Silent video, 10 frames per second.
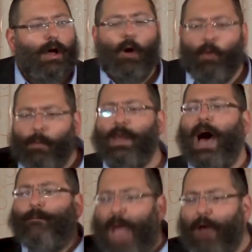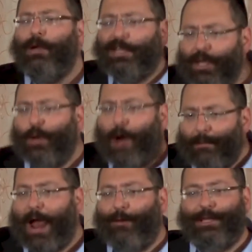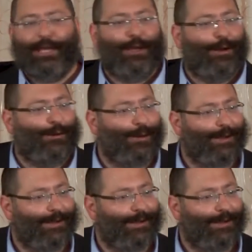A woman, I'm married to you, I'm married to you.